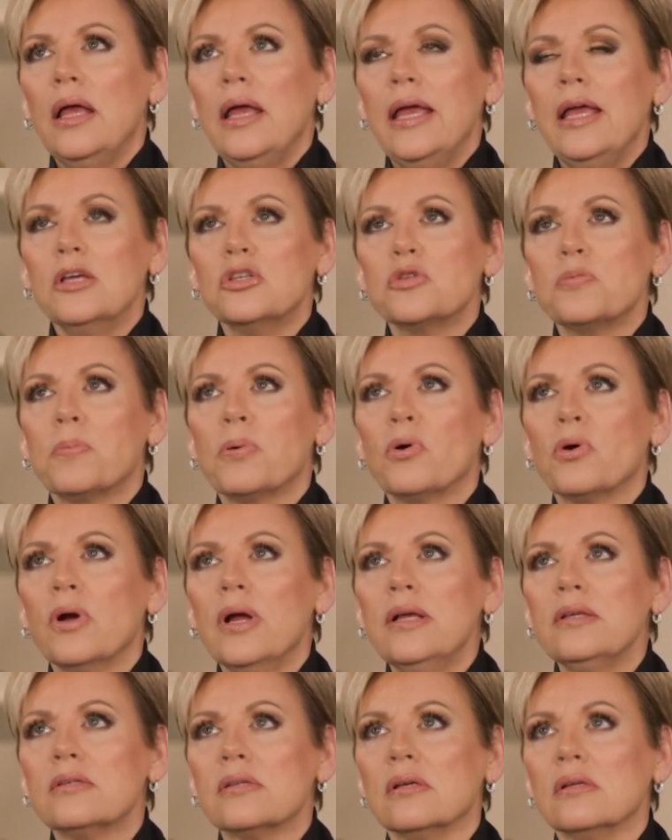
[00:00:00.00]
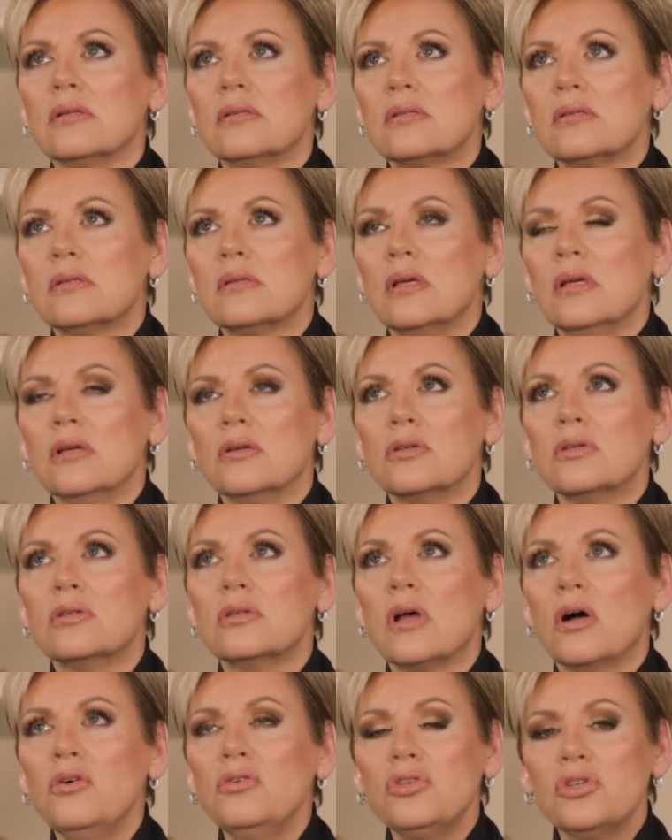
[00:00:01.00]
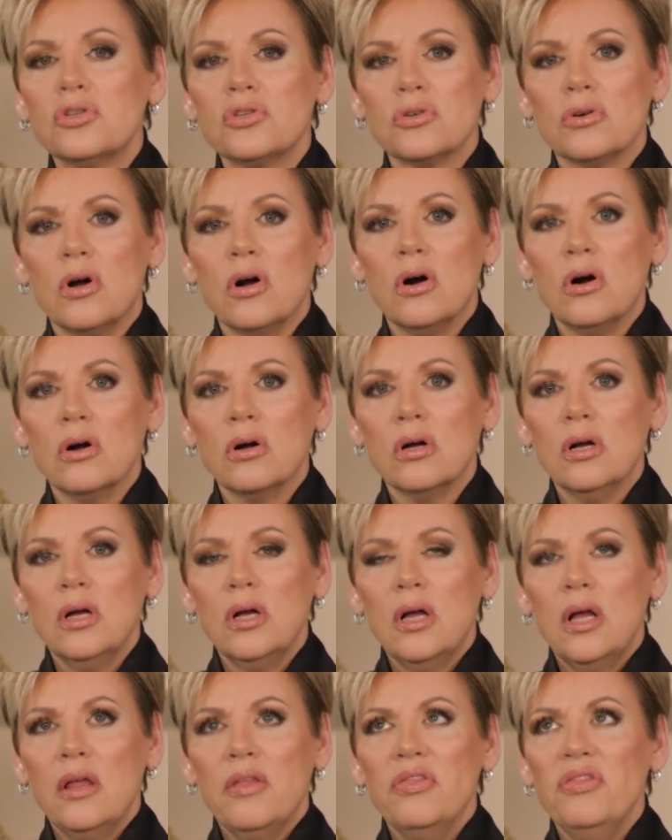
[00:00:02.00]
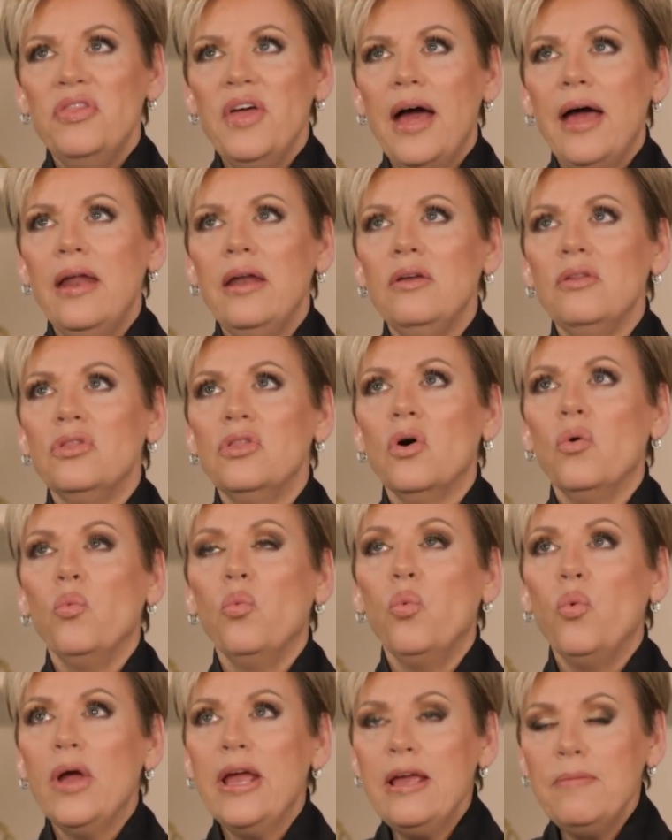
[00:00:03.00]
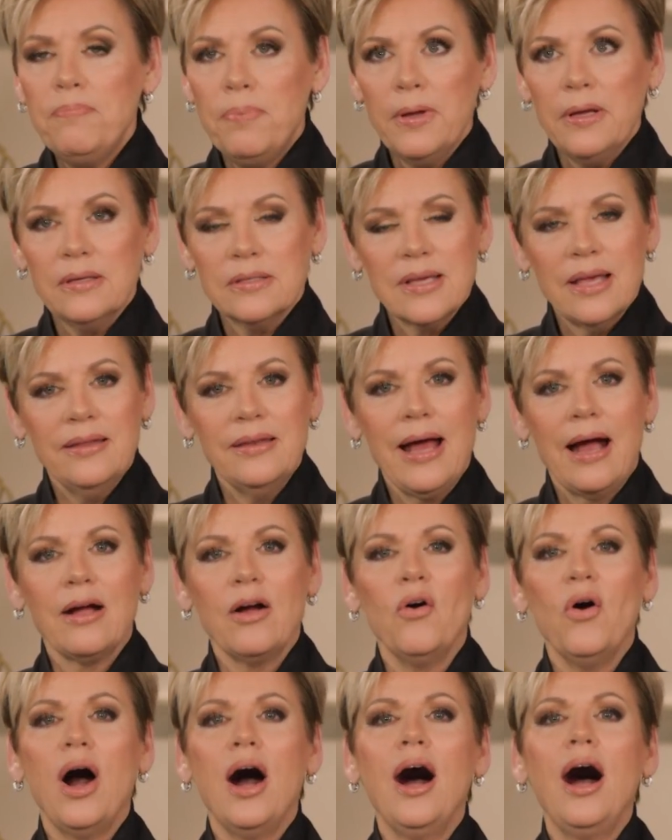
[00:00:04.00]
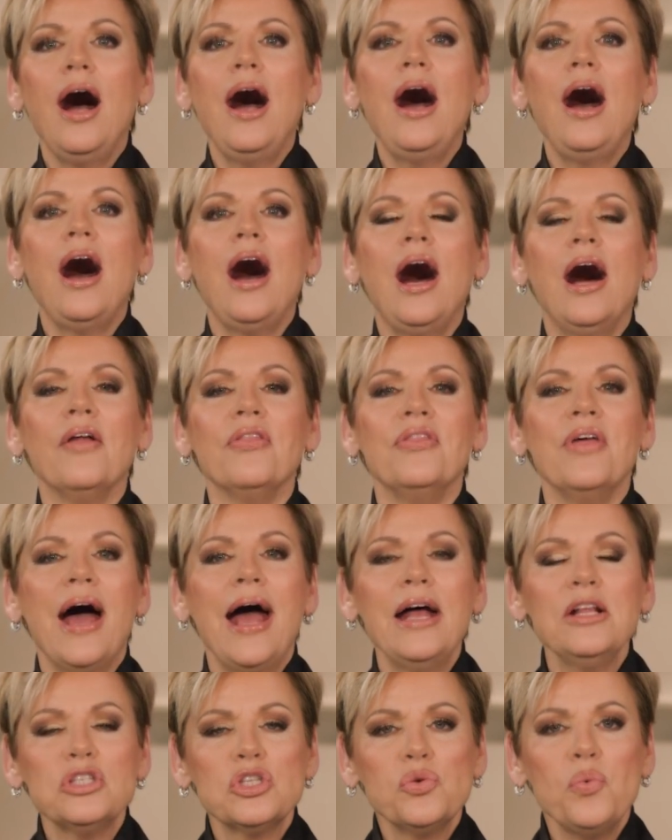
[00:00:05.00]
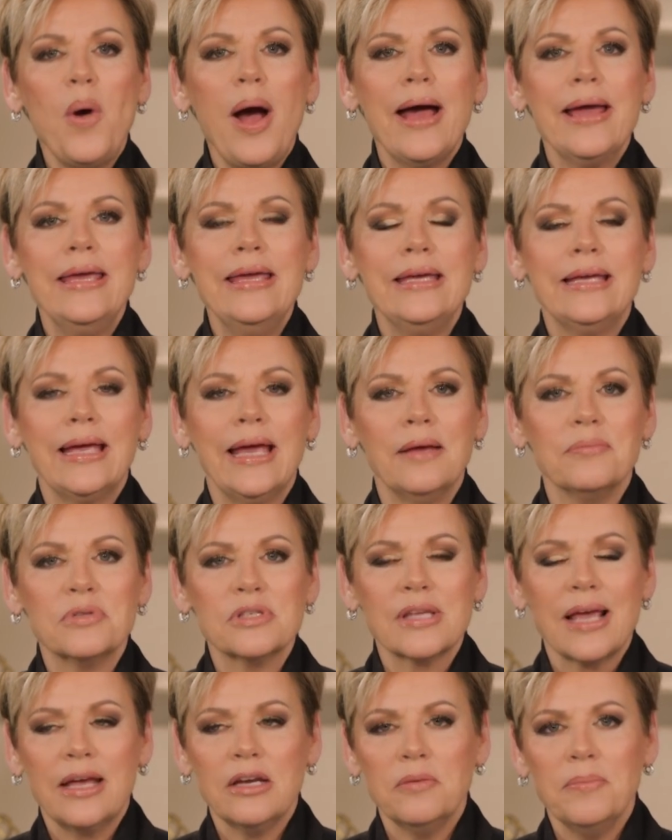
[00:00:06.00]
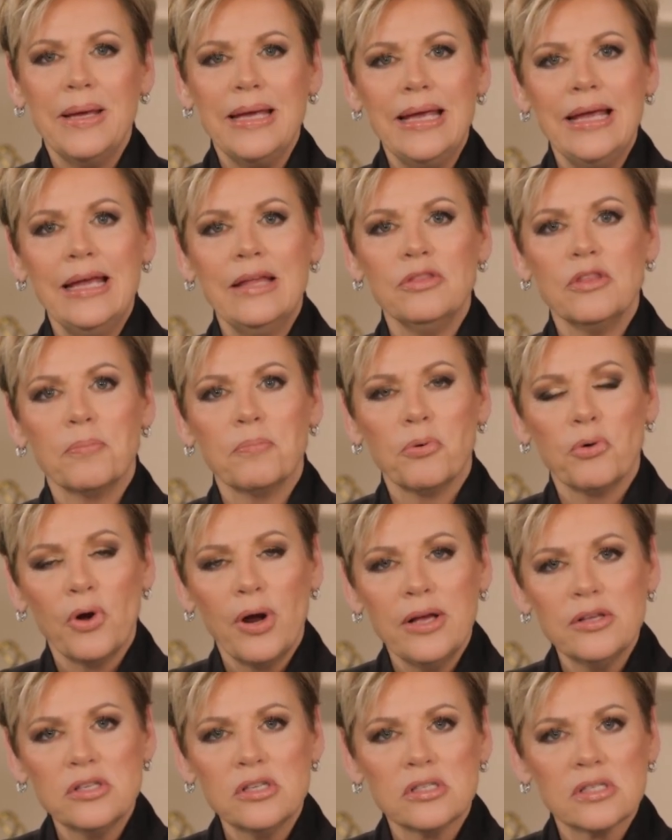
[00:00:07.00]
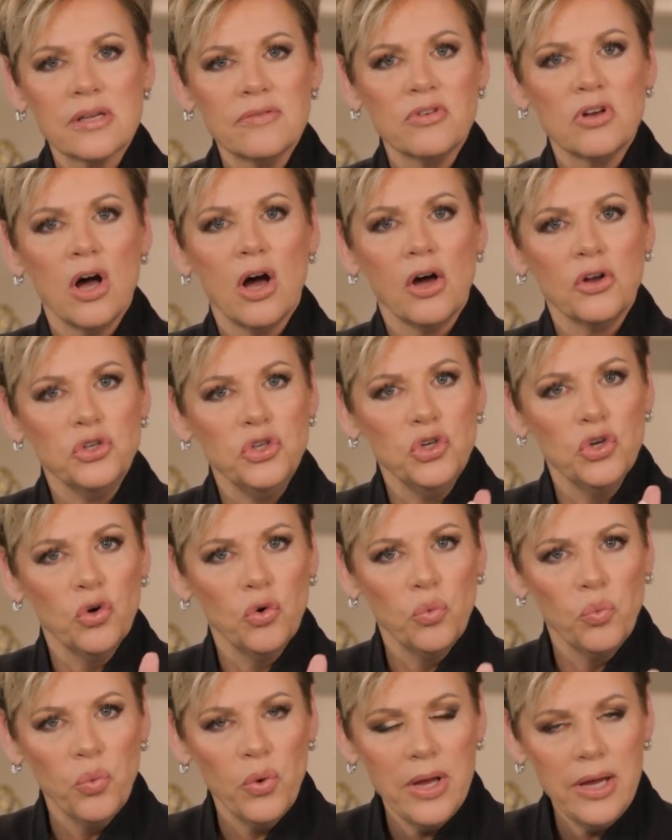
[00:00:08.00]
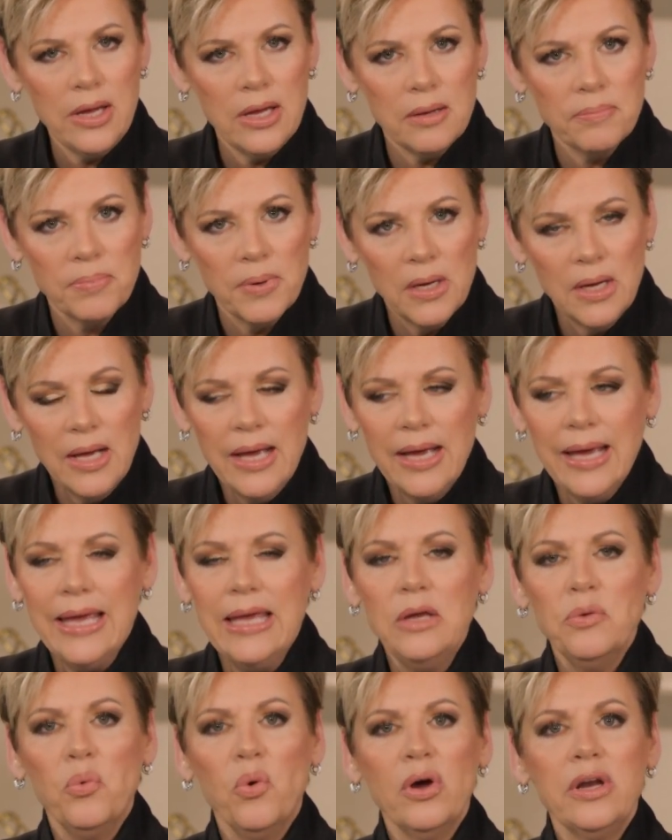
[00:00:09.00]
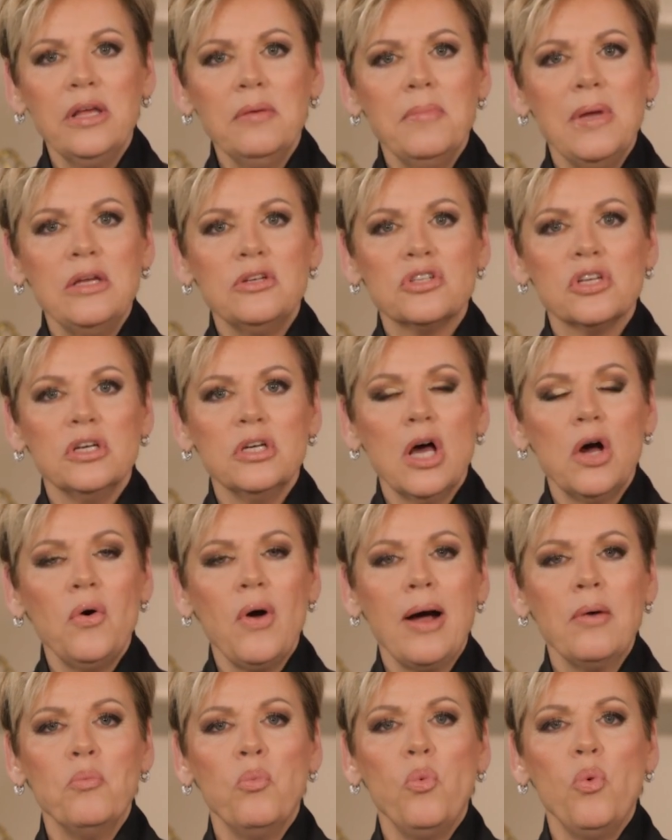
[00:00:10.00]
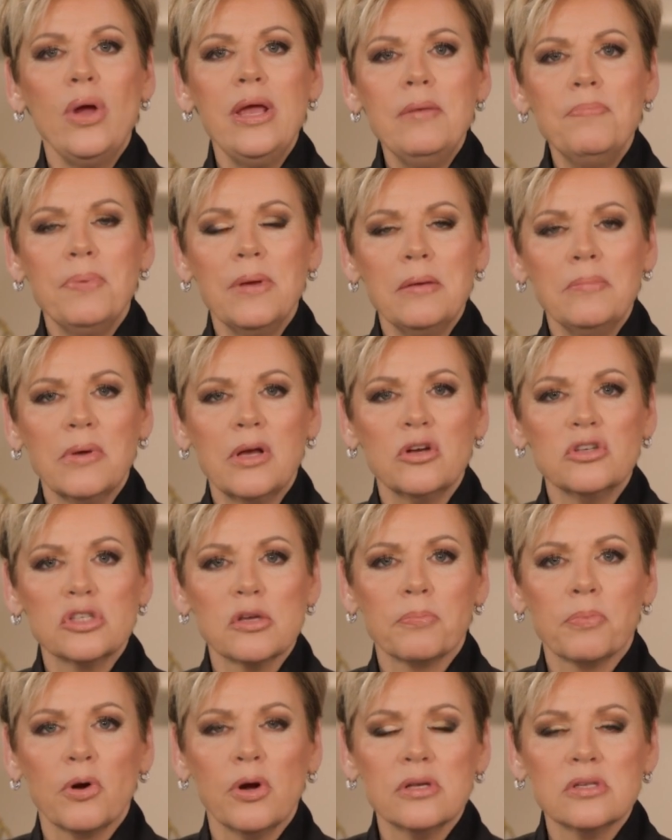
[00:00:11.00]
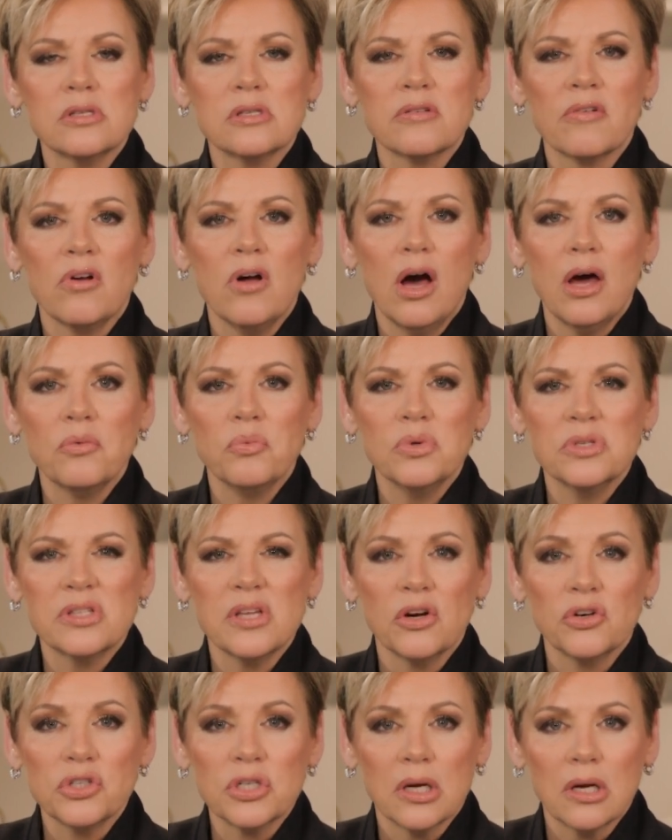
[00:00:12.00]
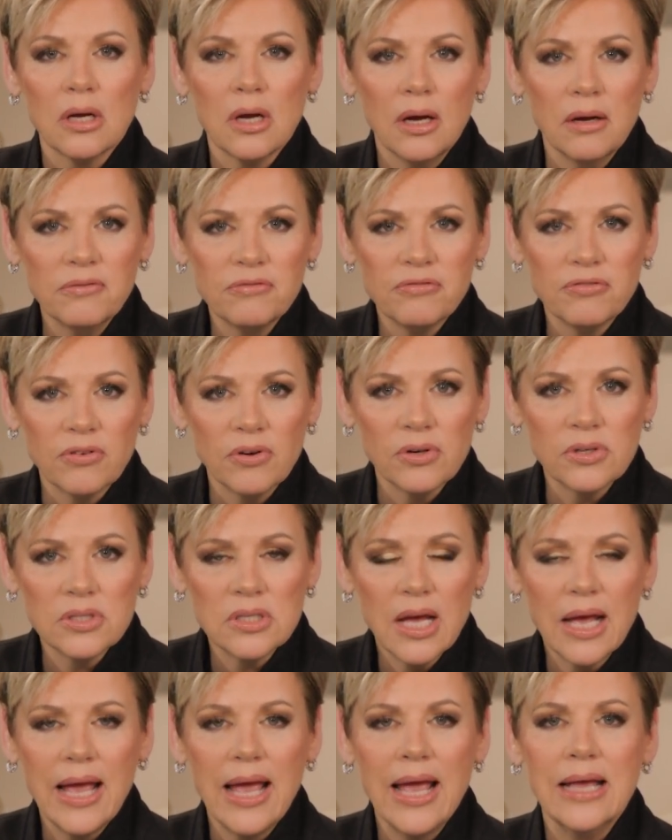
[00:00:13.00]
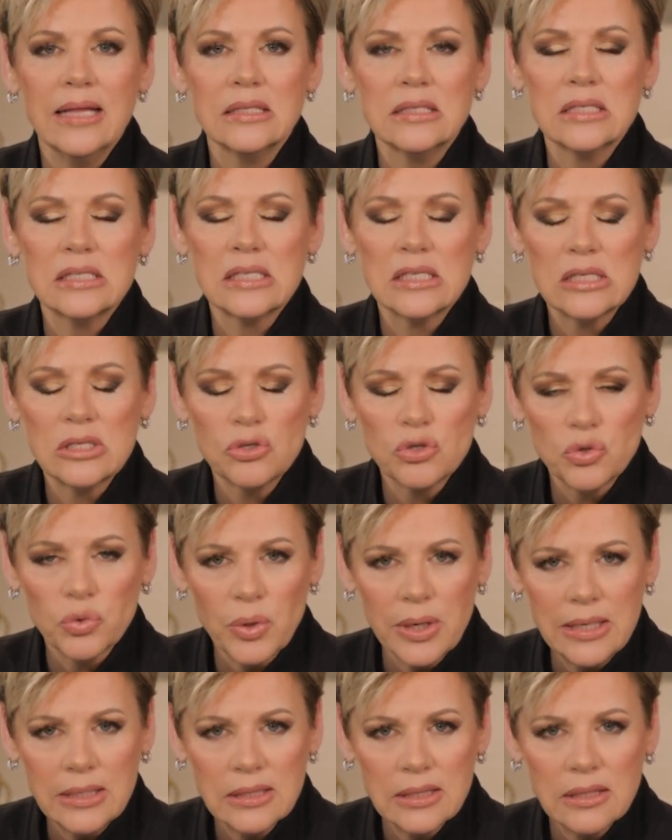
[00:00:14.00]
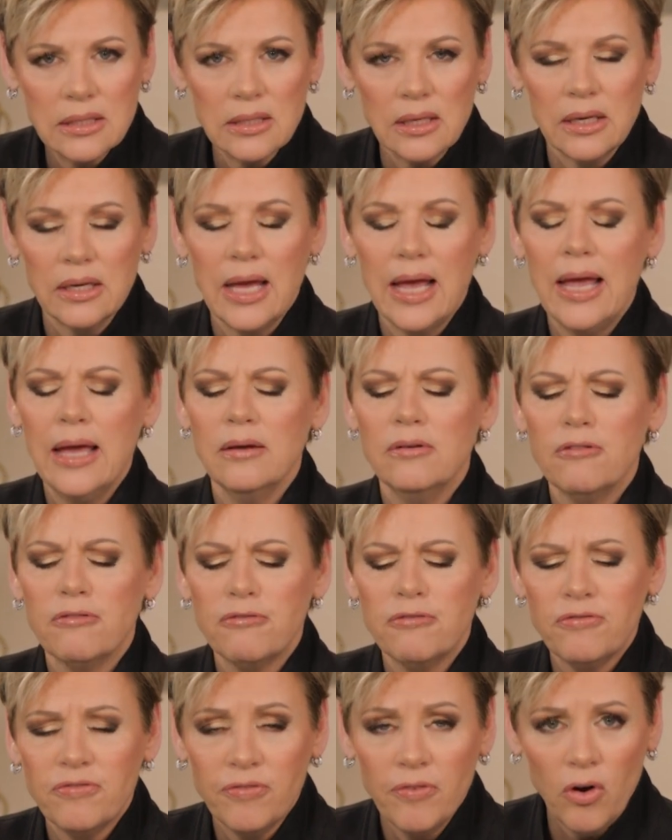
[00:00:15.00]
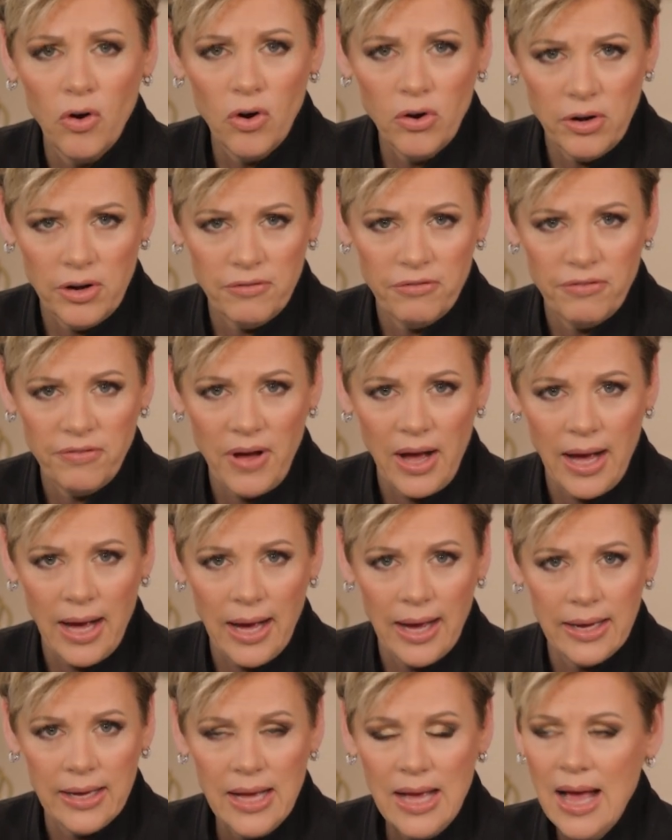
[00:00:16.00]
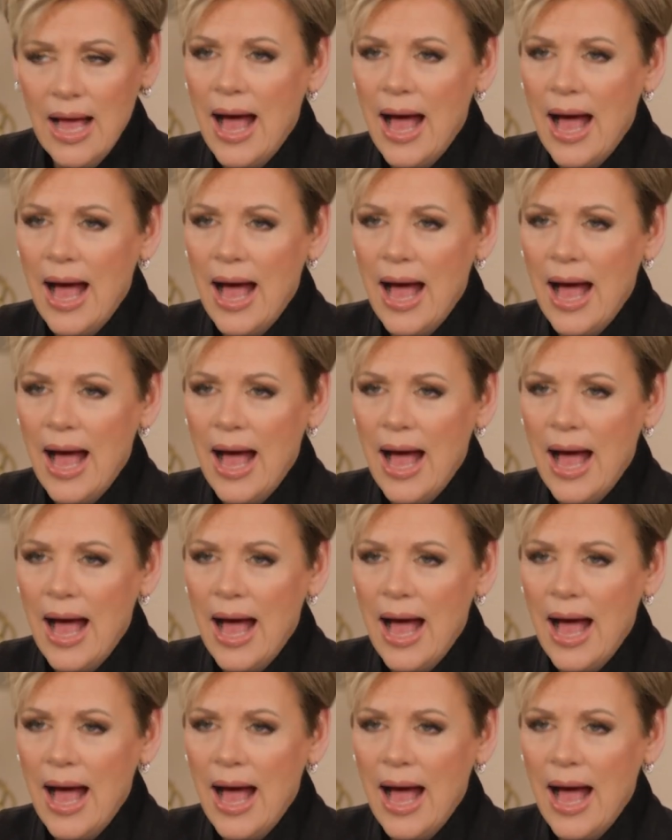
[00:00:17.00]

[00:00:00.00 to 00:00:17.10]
his presence is so strong that the weepings, and I go, ah, that's why he kept saying to me, in the presence of God, you'll weep. He wanted me to know I'm weeping because the presence of God was there to comfort and strengthen and fortify.